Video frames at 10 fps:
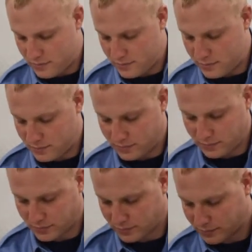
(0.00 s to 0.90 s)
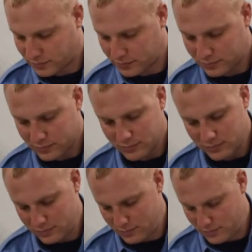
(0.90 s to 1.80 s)

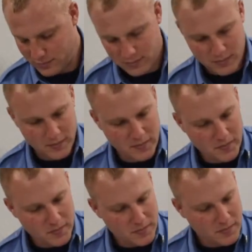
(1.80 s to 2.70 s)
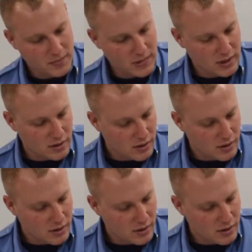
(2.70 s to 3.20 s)
[no speech]